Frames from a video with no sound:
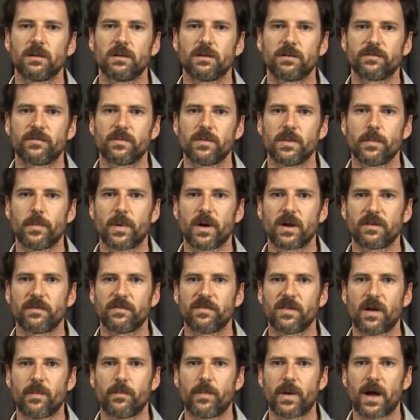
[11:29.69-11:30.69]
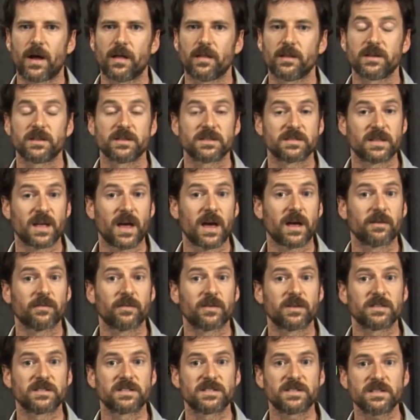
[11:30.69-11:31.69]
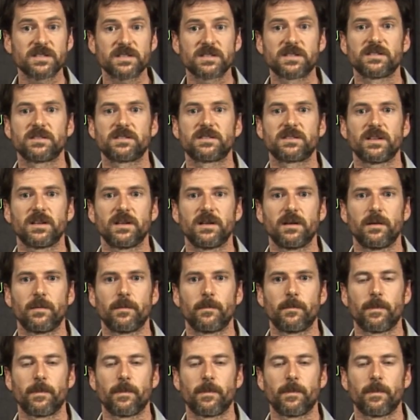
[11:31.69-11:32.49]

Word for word: learn from the butterfly ballot is that of consistency.